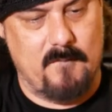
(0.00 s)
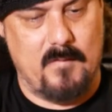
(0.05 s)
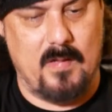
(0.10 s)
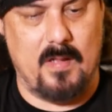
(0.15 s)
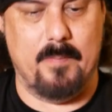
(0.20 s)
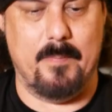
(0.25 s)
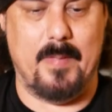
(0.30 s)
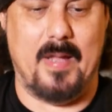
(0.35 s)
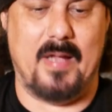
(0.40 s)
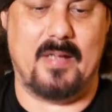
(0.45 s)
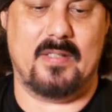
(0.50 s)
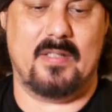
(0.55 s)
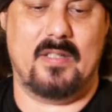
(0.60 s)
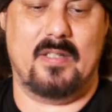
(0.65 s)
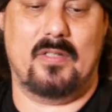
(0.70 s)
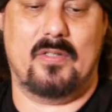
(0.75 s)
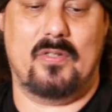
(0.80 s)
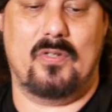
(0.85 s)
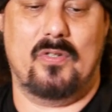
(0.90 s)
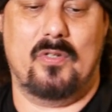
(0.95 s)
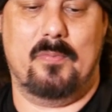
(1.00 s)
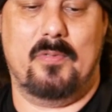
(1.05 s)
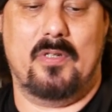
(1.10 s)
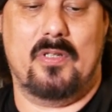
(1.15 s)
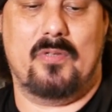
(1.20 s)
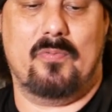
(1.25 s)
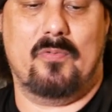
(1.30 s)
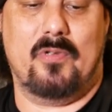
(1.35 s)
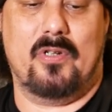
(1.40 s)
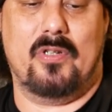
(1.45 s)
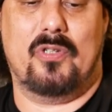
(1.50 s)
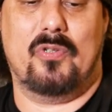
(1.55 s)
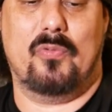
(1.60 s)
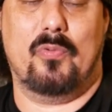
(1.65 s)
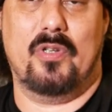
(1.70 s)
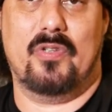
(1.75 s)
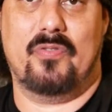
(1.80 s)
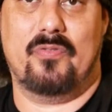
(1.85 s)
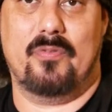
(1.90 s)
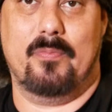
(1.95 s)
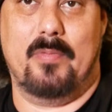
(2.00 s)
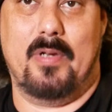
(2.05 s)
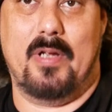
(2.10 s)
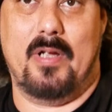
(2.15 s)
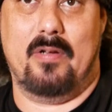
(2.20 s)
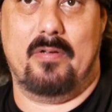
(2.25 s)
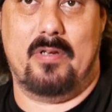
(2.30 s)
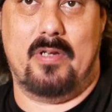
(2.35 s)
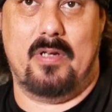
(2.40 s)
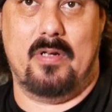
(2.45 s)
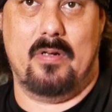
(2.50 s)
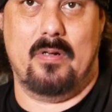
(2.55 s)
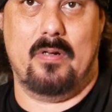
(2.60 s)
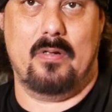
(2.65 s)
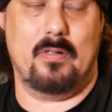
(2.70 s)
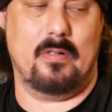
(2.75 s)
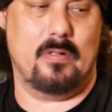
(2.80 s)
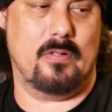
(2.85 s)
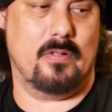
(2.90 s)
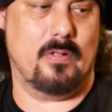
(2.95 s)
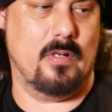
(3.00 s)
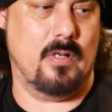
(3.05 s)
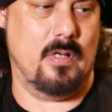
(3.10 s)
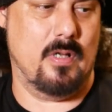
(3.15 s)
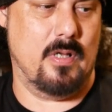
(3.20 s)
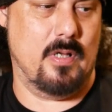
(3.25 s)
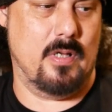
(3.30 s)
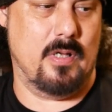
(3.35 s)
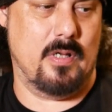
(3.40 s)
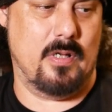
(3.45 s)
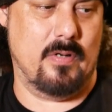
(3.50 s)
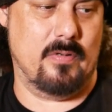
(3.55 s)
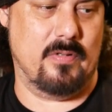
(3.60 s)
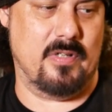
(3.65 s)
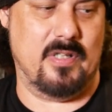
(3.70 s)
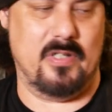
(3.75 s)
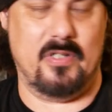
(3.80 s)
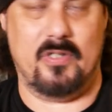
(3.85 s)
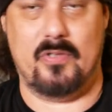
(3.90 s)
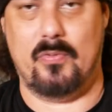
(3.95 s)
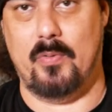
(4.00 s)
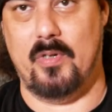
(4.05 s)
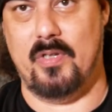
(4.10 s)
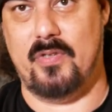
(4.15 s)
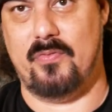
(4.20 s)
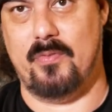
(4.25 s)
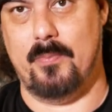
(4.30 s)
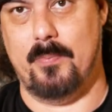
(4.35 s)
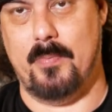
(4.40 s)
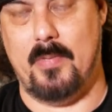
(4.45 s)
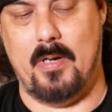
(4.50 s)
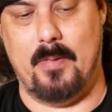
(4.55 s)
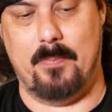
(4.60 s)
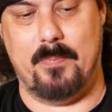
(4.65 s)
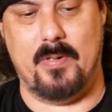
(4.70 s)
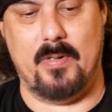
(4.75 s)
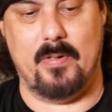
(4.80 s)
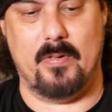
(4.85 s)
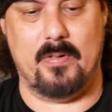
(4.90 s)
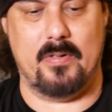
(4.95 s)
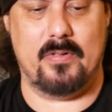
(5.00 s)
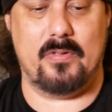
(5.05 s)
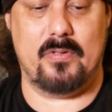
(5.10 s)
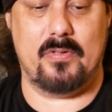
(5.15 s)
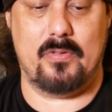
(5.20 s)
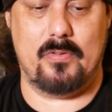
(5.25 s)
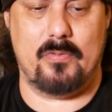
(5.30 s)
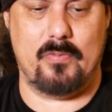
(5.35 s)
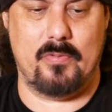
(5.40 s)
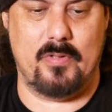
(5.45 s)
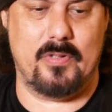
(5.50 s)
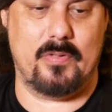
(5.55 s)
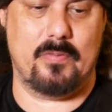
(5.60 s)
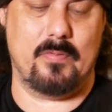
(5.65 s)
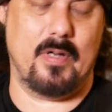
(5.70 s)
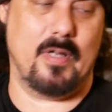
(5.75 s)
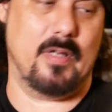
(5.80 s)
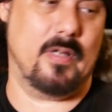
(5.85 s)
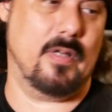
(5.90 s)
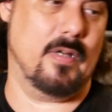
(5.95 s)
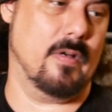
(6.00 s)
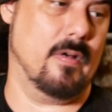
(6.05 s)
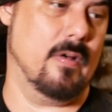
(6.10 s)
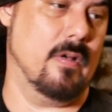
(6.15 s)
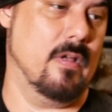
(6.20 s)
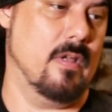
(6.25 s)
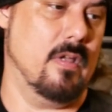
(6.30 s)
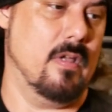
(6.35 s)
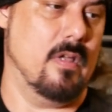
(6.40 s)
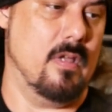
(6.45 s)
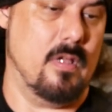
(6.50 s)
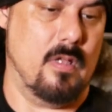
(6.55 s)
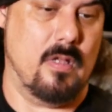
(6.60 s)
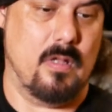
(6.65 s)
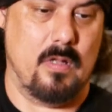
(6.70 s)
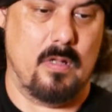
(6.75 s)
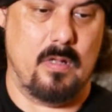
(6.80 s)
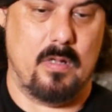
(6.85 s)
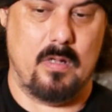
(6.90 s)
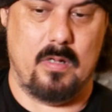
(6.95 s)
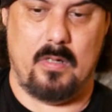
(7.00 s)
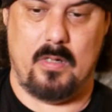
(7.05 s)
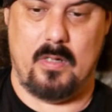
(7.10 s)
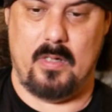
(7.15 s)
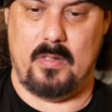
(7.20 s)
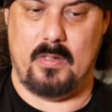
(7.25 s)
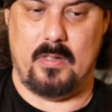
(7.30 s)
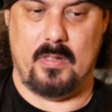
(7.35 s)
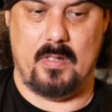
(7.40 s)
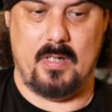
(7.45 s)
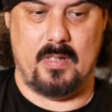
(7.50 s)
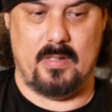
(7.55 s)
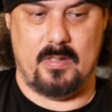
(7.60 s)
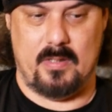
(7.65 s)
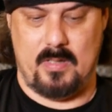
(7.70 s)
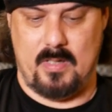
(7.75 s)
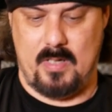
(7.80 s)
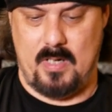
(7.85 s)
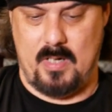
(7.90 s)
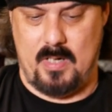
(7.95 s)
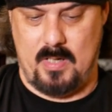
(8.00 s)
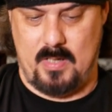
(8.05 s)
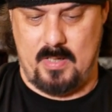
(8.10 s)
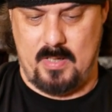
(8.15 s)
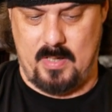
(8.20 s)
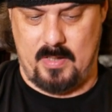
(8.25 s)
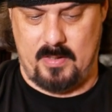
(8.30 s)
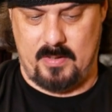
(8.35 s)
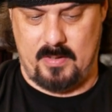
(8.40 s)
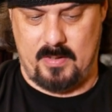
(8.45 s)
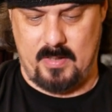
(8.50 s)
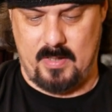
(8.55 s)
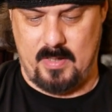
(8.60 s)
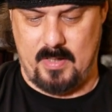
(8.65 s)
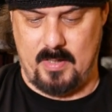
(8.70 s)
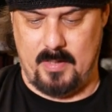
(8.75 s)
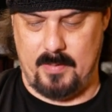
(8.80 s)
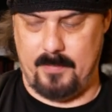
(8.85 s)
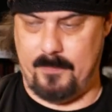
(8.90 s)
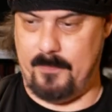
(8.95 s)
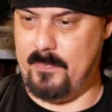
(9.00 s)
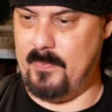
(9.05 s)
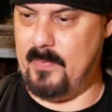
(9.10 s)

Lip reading: And the magazine tube, you just want to twist from down here. You don't need to twist from up here, just twist right here. So that's tight, that's tight.